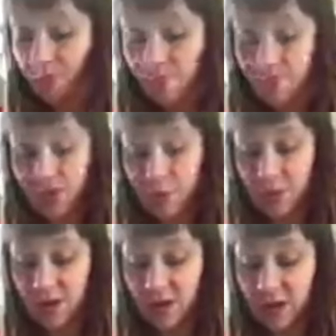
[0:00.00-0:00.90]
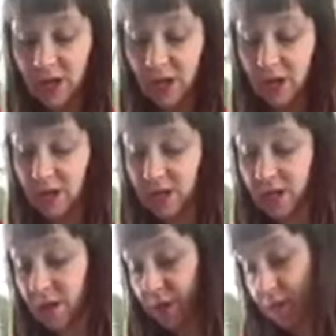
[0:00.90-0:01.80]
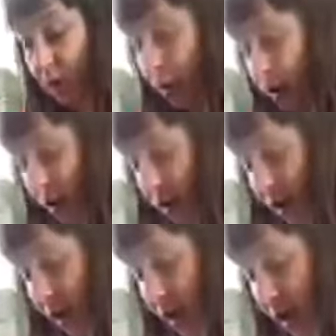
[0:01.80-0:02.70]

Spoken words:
Put a marker so that we've got like a